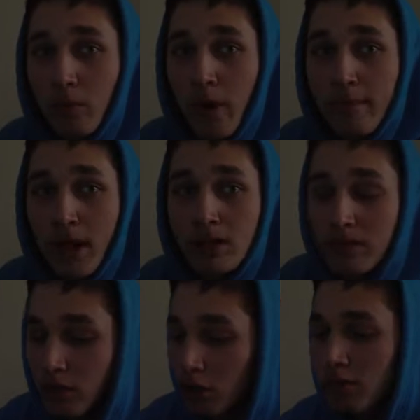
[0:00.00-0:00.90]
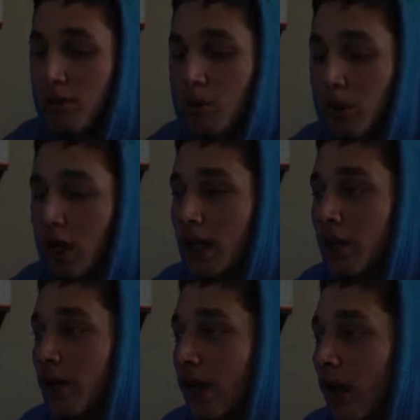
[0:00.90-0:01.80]
white balance it for you, but we're not
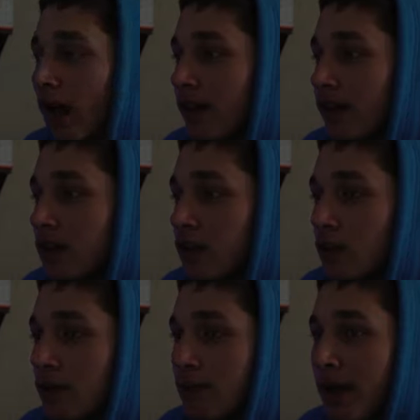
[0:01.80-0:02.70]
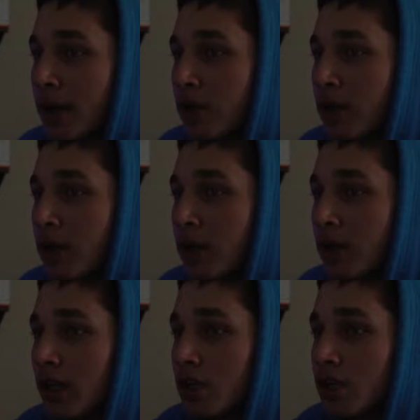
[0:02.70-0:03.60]
gonna do that. I like to do it manually,
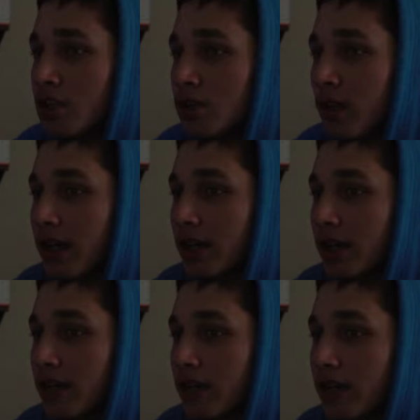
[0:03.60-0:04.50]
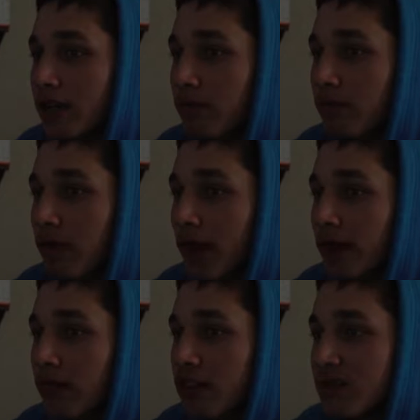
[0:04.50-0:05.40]
just so I can find the